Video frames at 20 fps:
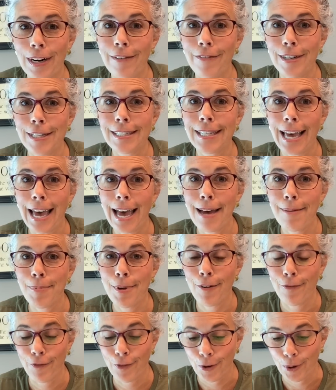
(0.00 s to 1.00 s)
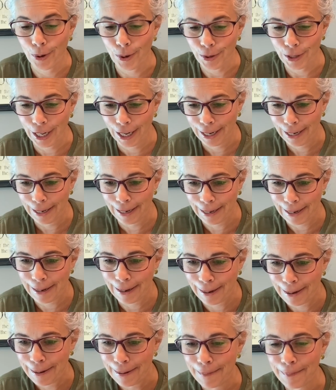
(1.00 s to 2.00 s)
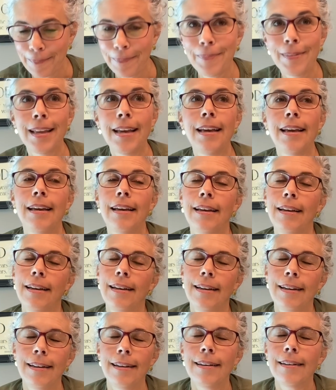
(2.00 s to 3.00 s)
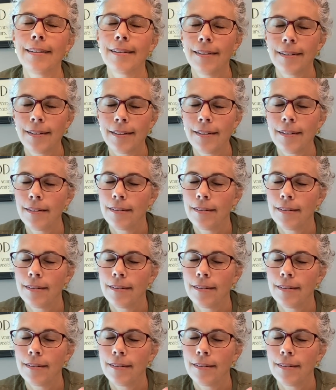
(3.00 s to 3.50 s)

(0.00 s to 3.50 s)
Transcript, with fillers: of us had been fooled. Not me? Oh.